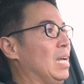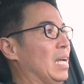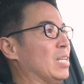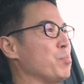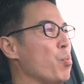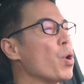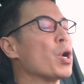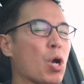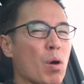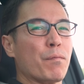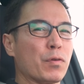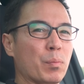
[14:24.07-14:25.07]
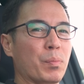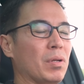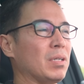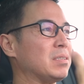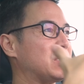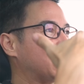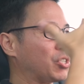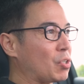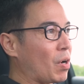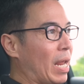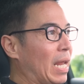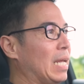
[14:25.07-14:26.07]
It's more comfortable,
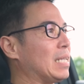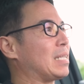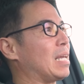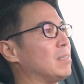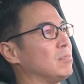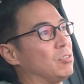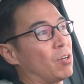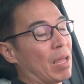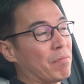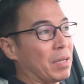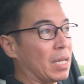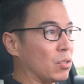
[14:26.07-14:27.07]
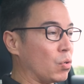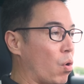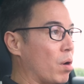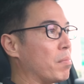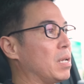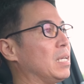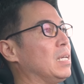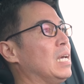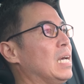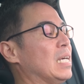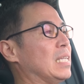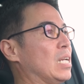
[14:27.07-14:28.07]
straight, and driving it normally
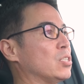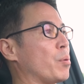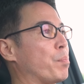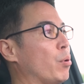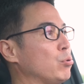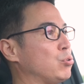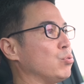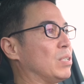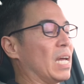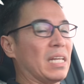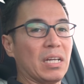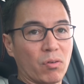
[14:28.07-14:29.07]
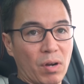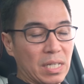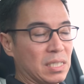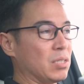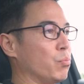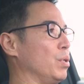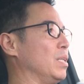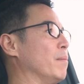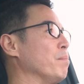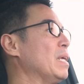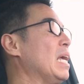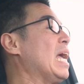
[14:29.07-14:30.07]
than as opposed to getting racy with it.
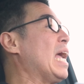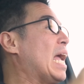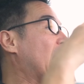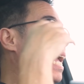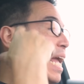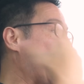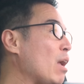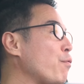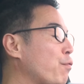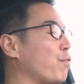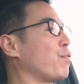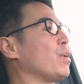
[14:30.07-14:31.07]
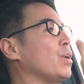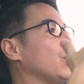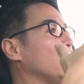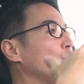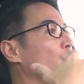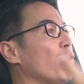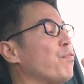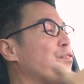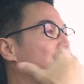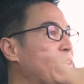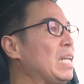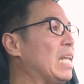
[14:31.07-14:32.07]
If your
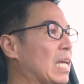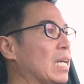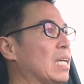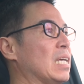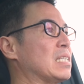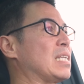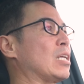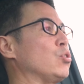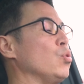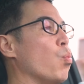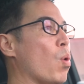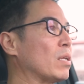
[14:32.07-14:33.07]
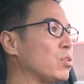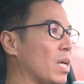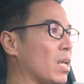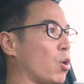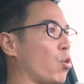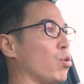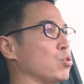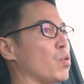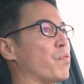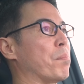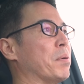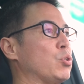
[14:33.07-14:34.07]
feeling is that you want to get a
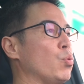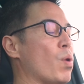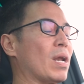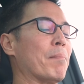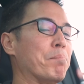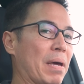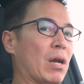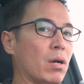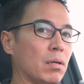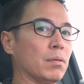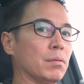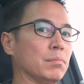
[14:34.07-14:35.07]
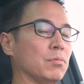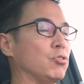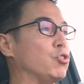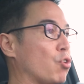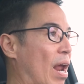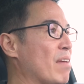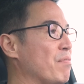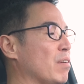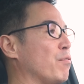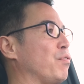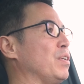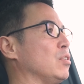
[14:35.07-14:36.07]
crossover, but you want a better driving
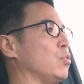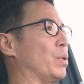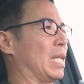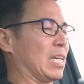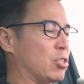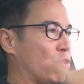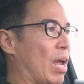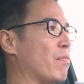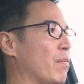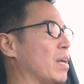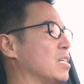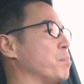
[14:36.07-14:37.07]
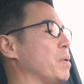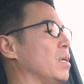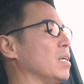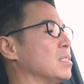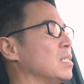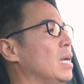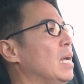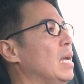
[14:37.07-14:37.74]
feel to it, like a driver experience,